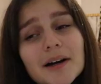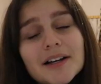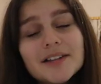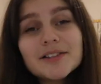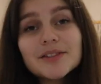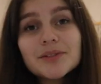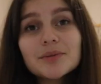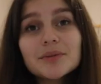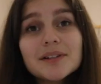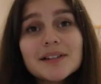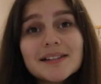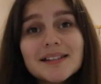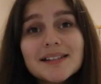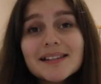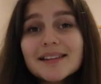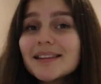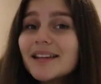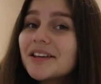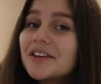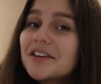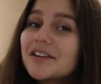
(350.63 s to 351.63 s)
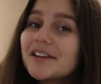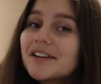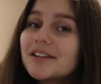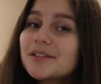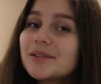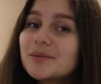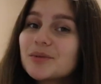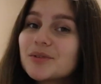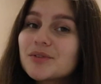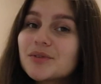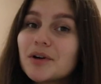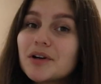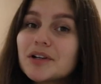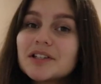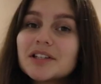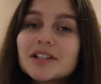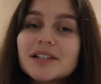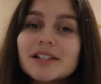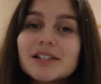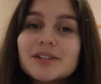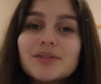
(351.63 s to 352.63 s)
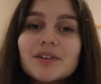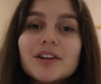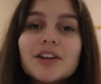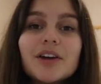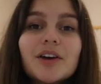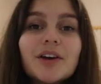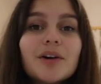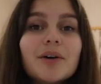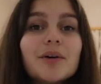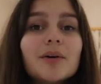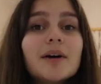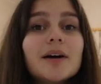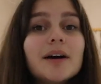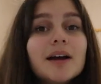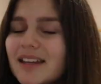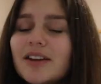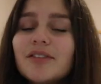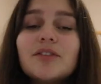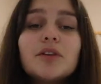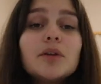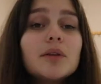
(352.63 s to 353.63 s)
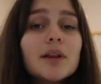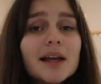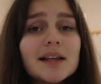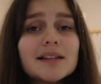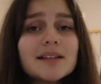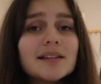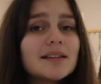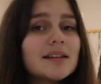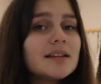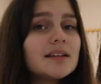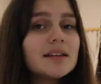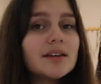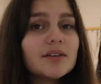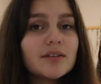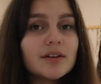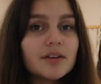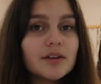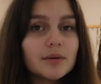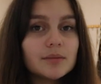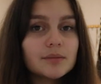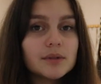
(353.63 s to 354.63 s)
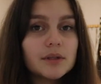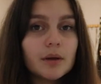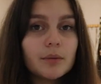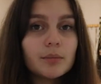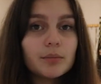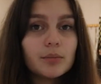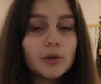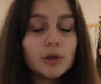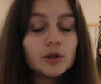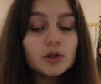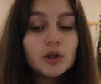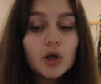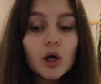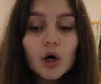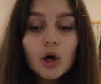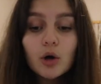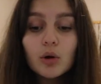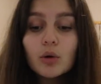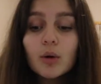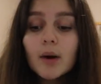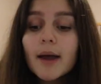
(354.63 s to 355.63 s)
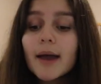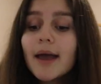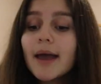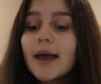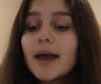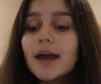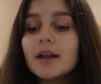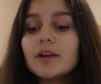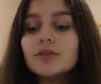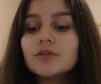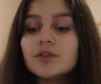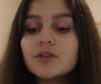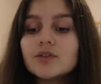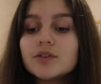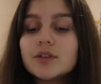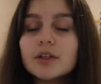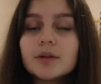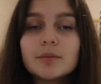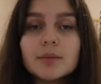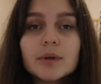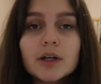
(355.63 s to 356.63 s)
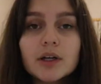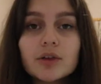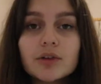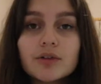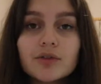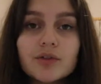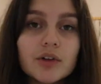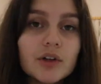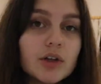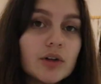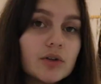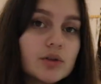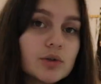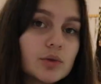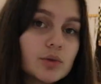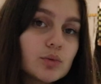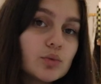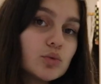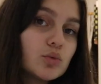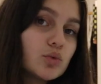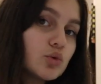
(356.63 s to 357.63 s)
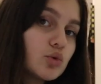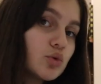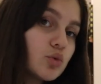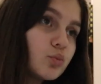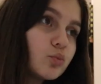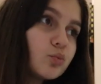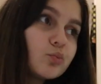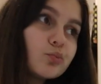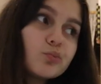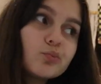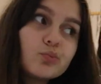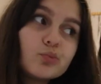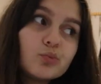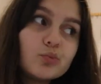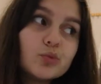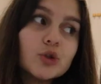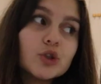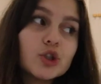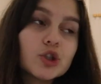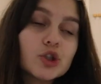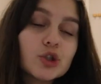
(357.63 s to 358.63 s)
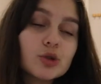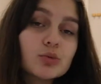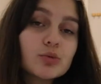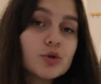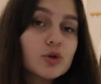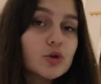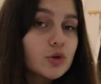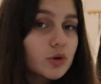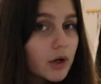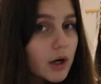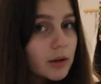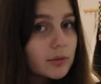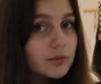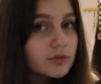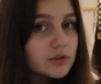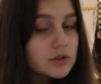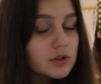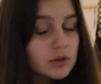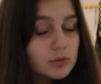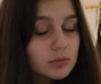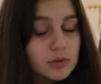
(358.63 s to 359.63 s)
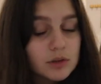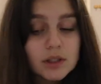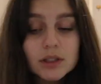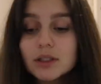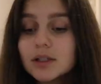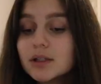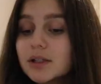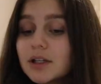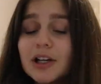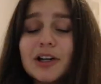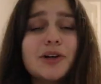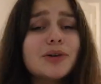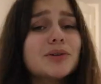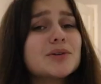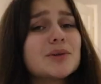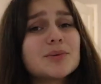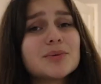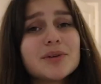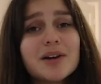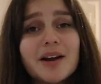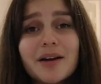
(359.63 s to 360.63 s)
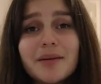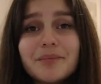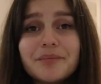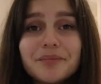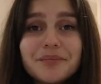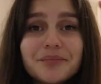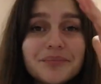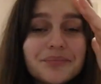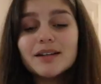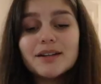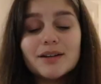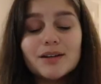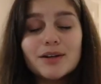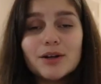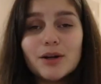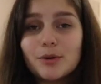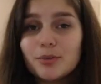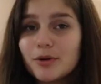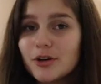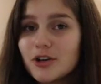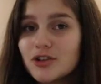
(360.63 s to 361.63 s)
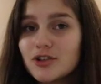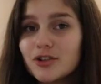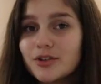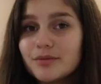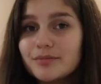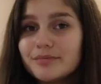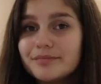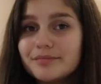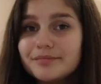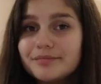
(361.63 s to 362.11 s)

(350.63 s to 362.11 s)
I just wanted to thank you guys so much for watching this video. If you liked it, then give it a thumbs up below. And if you've seen my other videos and want to subscribe for some reason, then go subscribe. No pressure.